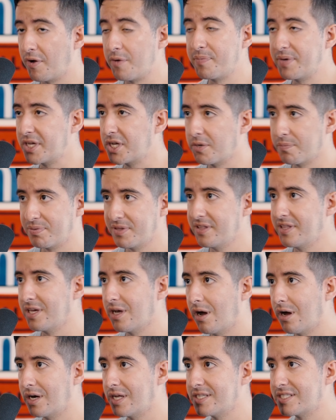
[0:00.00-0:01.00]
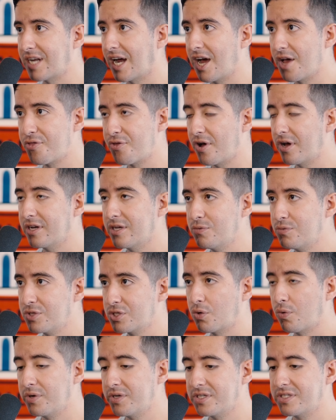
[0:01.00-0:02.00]
I'm being completely honest, I thought it was
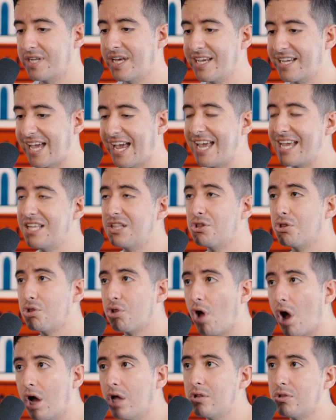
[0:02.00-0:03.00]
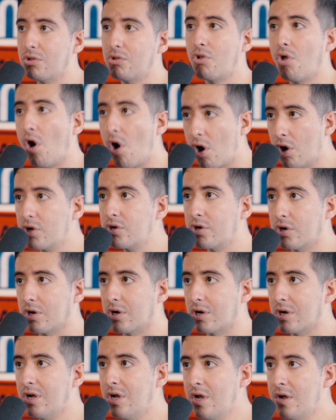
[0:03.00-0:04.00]
going to take a lot
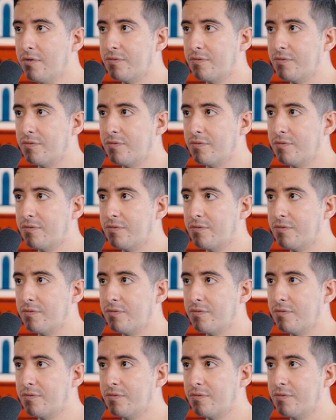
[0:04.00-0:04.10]
longer